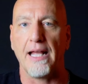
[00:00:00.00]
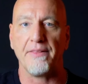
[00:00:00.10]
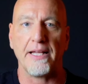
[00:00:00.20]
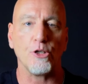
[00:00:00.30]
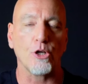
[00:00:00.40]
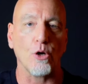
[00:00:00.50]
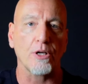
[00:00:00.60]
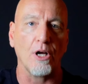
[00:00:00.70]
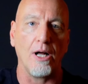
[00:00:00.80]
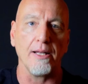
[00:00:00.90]
And then you go
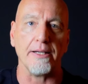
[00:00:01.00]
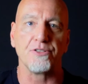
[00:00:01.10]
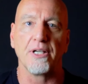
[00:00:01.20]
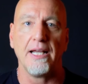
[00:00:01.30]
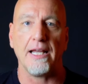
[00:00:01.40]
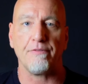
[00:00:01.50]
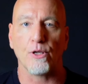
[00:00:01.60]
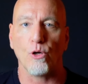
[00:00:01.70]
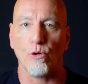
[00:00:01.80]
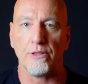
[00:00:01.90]
to college. If
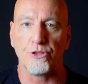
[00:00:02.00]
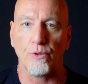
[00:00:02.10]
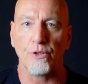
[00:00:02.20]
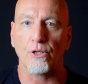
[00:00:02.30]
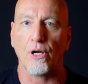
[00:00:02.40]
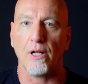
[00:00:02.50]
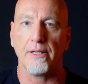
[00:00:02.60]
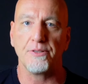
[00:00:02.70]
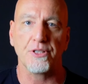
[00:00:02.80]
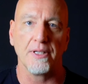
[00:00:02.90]
you go to a junior
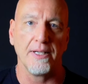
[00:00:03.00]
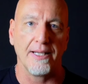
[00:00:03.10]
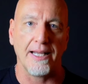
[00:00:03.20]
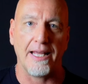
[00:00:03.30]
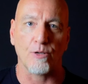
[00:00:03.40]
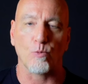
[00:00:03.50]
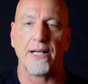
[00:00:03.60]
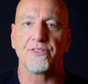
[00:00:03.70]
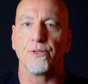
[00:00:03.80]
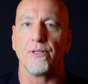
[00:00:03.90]
college and
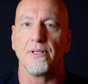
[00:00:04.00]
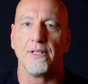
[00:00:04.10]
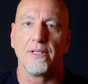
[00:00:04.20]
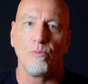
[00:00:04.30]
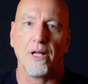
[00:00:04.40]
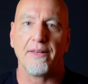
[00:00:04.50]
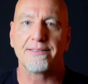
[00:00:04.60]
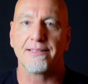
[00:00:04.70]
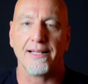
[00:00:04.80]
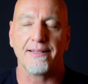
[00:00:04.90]
wrestle, well,
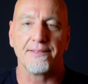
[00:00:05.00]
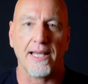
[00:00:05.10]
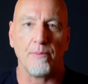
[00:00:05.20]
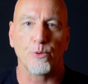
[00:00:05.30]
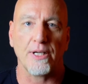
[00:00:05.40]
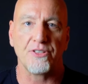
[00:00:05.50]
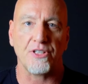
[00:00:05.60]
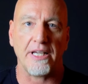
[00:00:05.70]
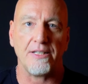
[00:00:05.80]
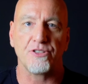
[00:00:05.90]
that's not the same
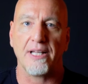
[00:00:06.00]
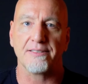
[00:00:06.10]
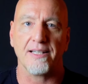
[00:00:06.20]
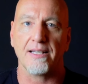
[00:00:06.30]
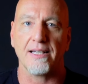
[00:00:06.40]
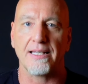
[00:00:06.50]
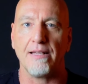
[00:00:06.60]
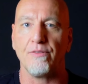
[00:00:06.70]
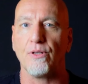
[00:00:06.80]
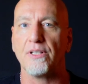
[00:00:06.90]
prestige. That's not going to
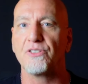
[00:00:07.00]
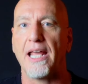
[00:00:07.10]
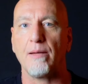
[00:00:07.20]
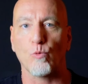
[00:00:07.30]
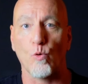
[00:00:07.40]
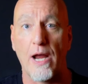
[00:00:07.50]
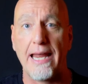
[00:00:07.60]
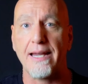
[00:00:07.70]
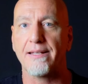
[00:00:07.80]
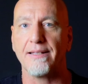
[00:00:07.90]
give you the same
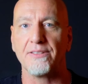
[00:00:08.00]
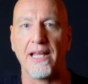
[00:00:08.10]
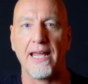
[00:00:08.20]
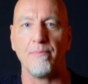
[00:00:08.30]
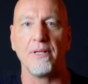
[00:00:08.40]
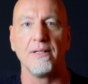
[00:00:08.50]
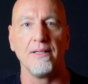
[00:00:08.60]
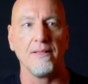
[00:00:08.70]
rank, the same